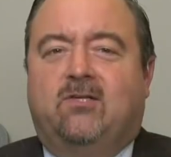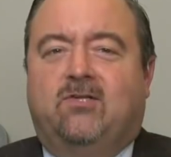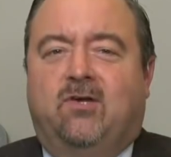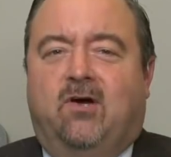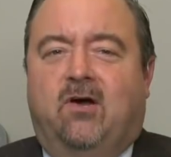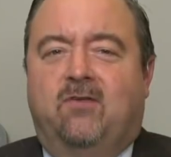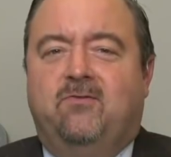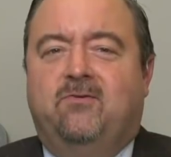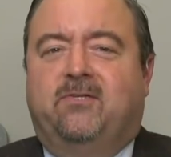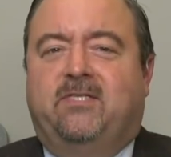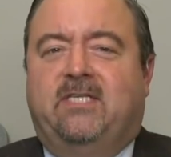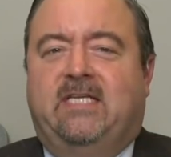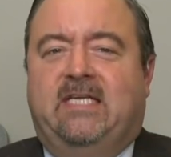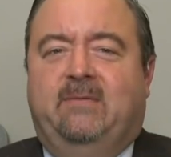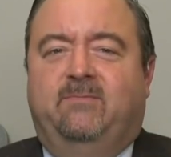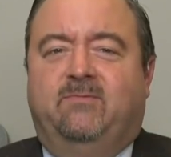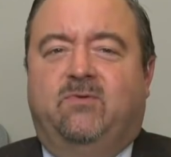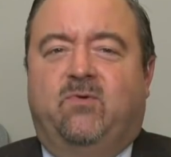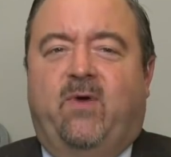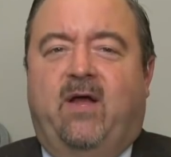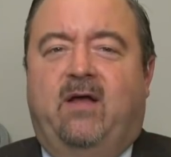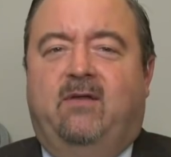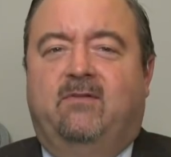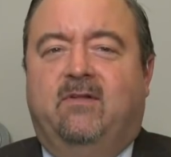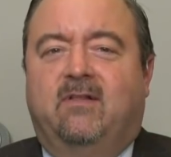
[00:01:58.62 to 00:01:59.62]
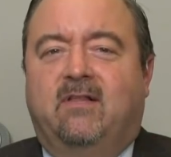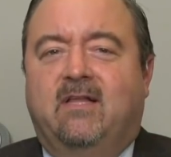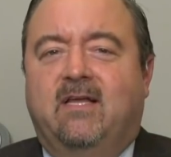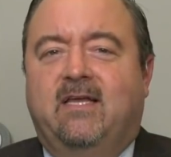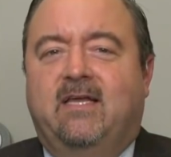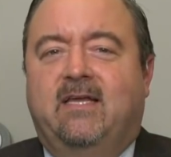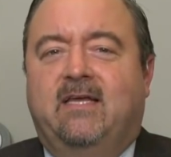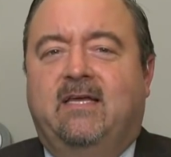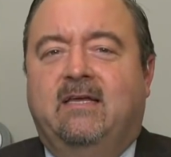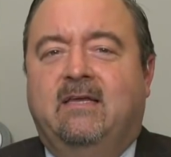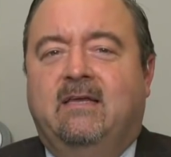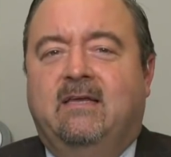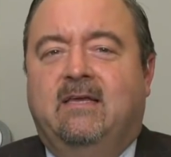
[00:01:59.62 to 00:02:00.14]
to other teams around the
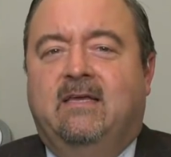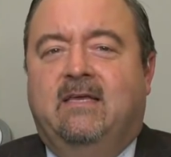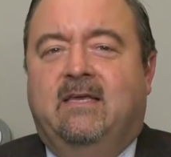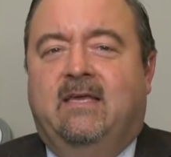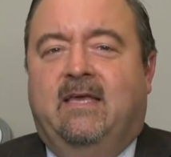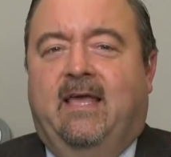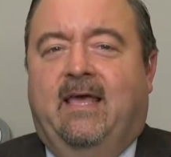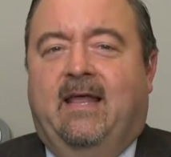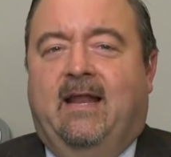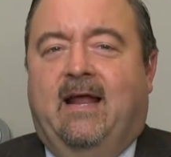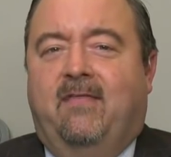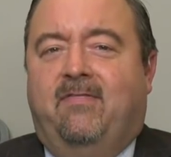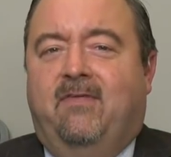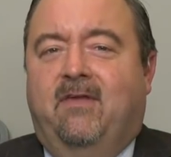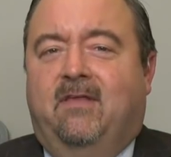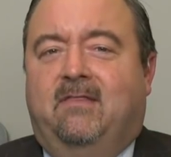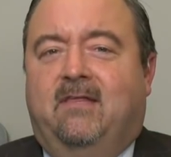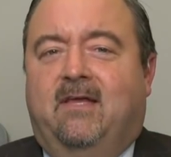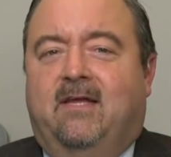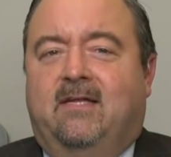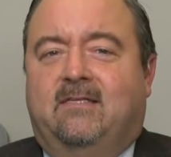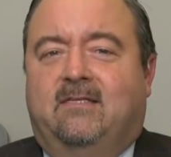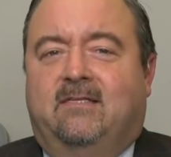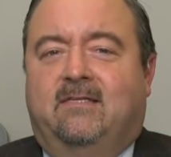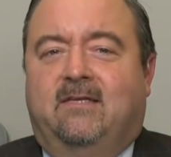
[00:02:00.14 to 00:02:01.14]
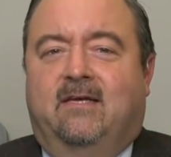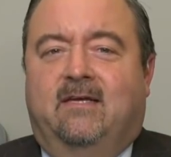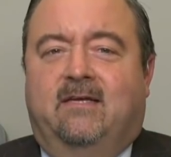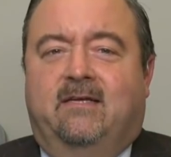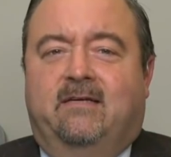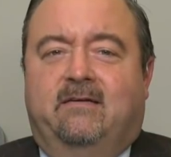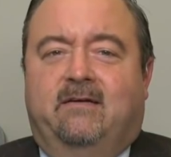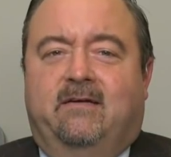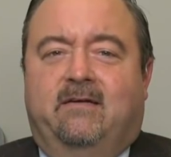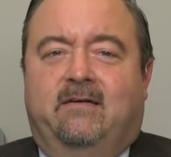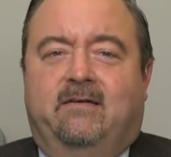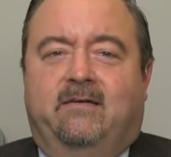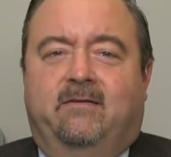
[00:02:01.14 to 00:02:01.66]
league, and I think
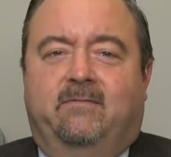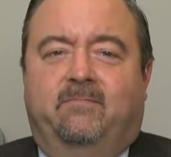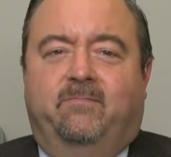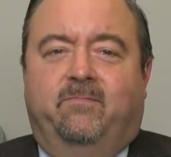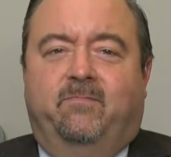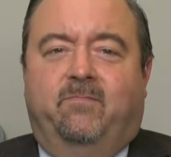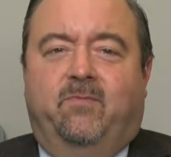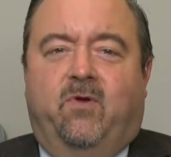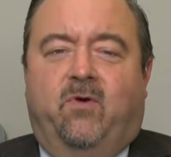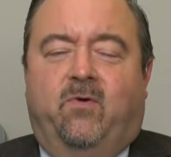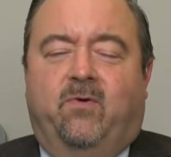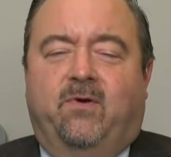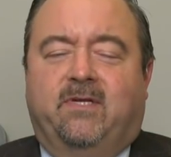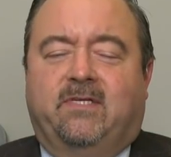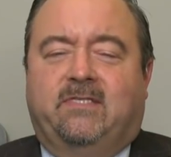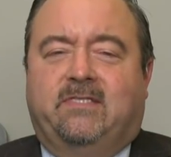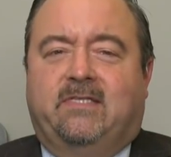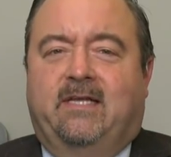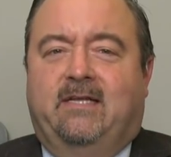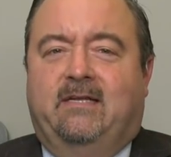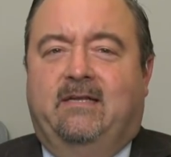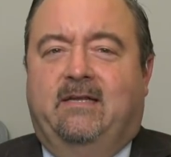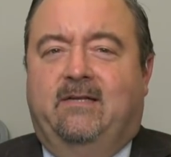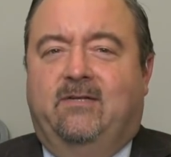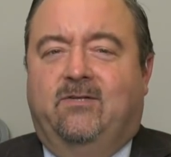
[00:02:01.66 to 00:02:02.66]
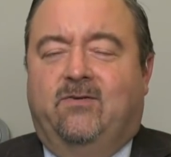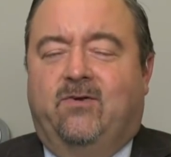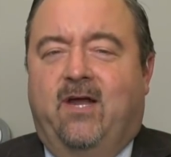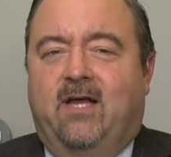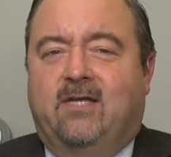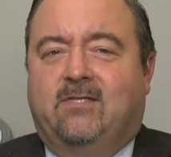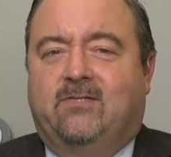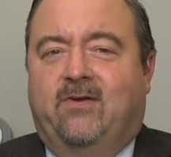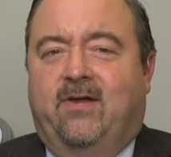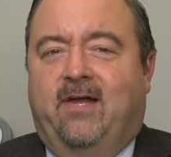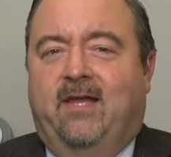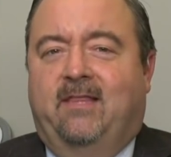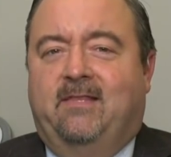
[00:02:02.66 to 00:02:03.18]
that Chris and
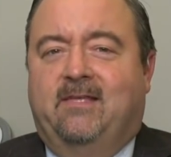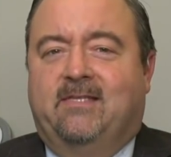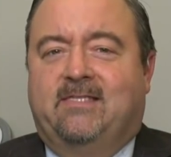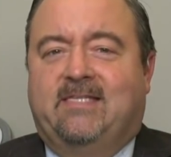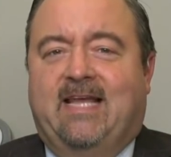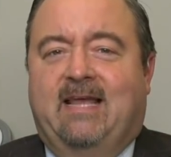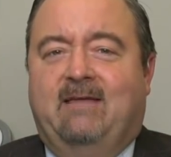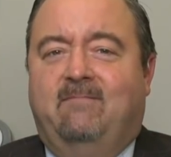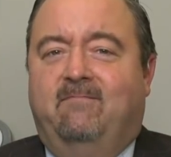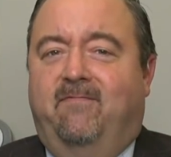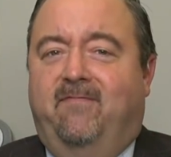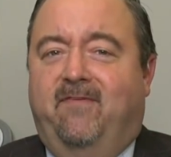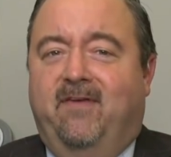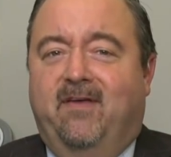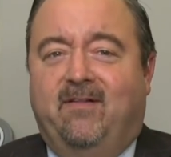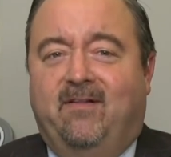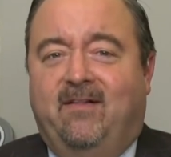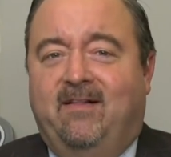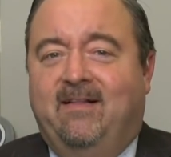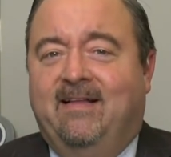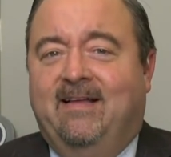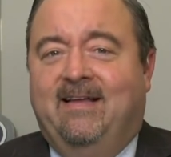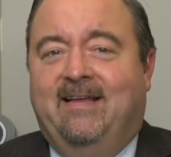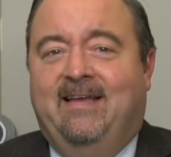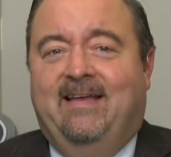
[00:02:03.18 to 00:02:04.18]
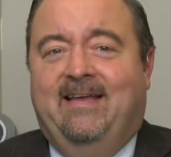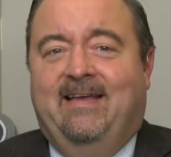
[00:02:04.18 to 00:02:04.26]
Dregs are getting the same feel,